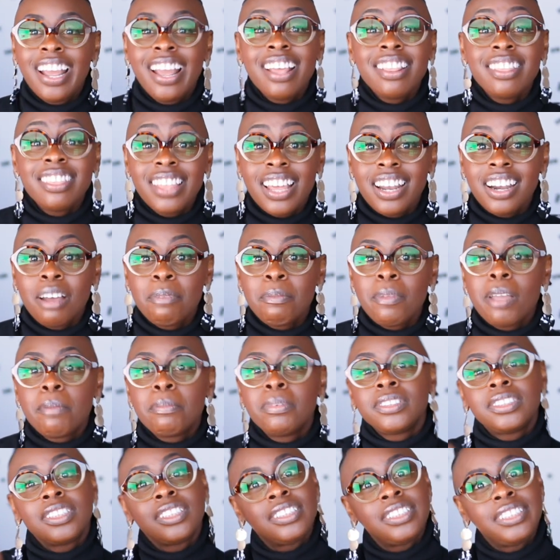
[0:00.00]
And then I'm
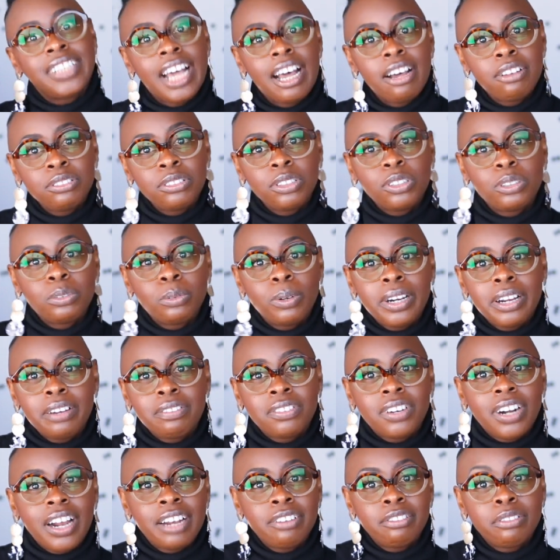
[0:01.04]
able to download
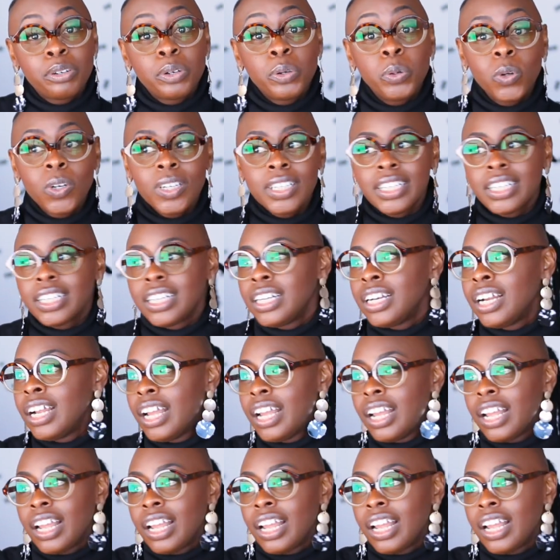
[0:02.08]
whatever I recorded